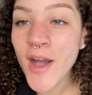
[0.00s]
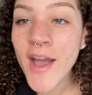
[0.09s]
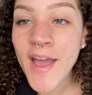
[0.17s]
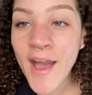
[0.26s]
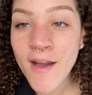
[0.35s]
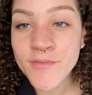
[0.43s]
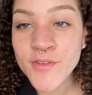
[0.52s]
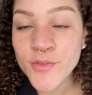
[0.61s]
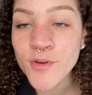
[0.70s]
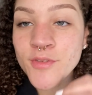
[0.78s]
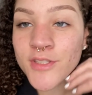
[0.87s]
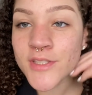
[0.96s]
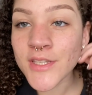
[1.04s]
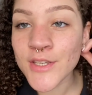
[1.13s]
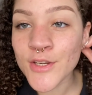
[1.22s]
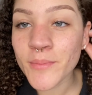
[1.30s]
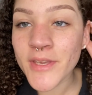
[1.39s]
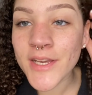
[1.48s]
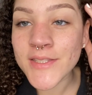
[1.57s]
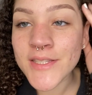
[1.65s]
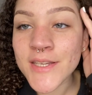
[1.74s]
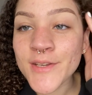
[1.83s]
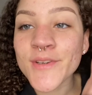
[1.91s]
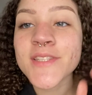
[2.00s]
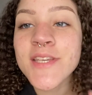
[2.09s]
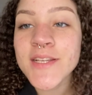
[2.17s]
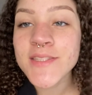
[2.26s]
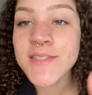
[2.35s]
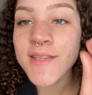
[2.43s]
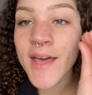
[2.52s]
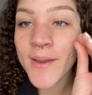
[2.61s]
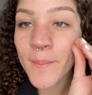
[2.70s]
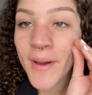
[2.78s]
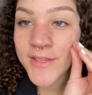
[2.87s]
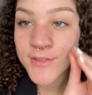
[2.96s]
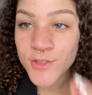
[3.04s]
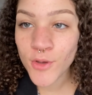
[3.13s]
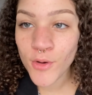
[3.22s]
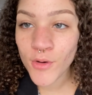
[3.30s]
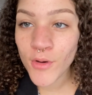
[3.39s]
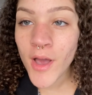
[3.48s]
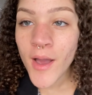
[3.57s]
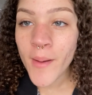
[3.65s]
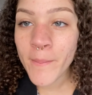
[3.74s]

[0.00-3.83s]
I have to throw this in here because it irritates like my soul.